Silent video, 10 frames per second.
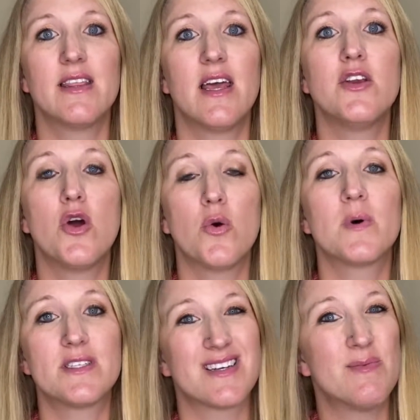They know
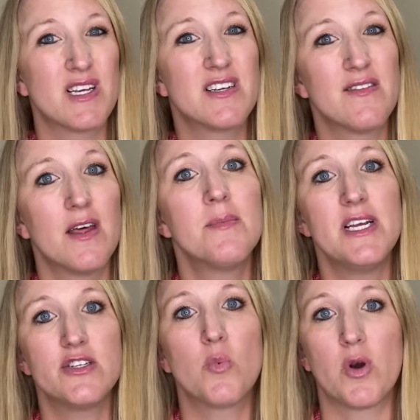what's expected of them
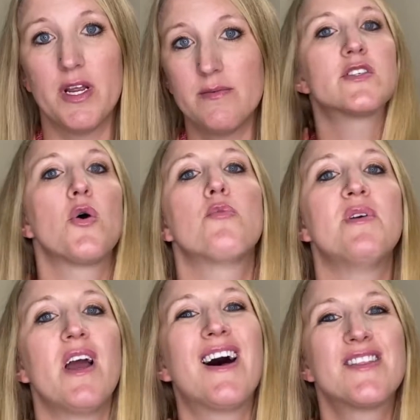each morning. So
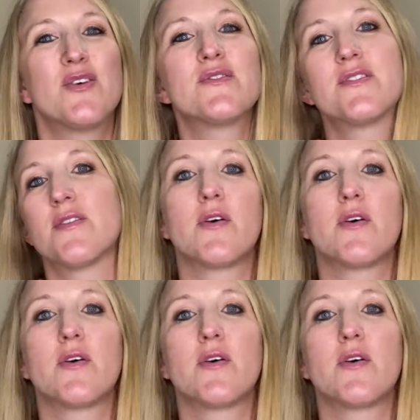beyond those